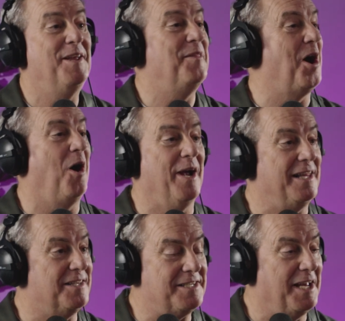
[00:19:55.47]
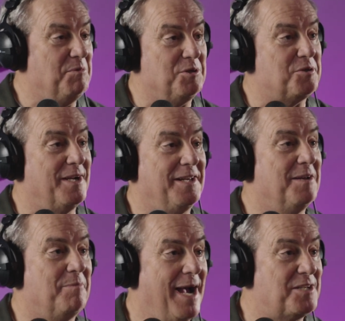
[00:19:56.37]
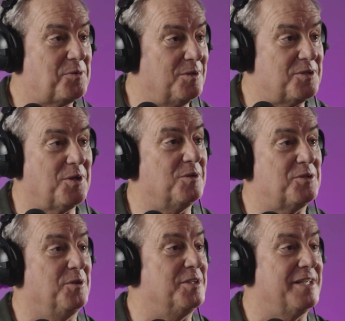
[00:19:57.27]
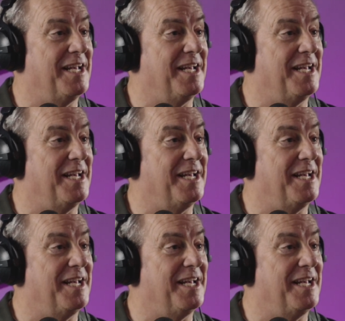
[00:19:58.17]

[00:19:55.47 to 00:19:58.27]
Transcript: They all had the same user ID and password. So as soon as they...